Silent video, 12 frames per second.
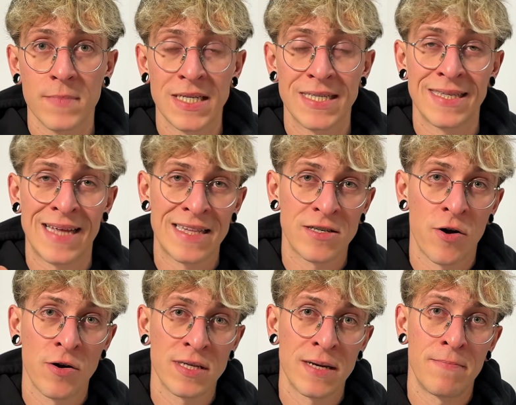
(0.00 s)
It's a dead
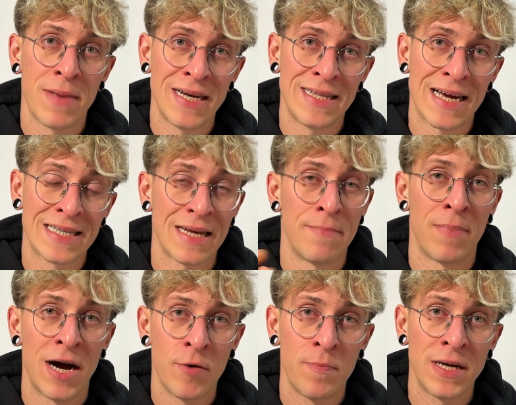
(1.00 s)
card in many decks in
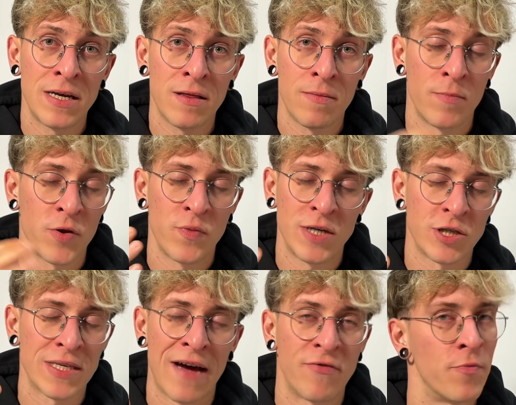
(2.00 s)
my opinion, but we just
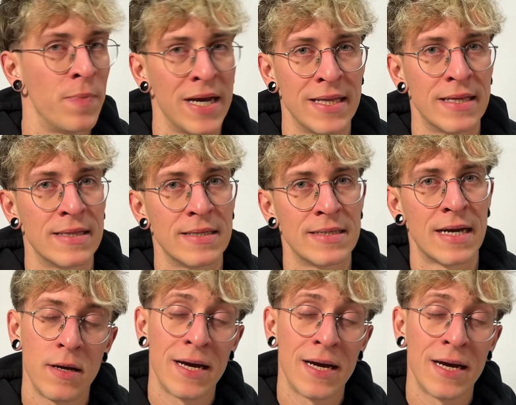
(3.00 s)
have to play it in this deck.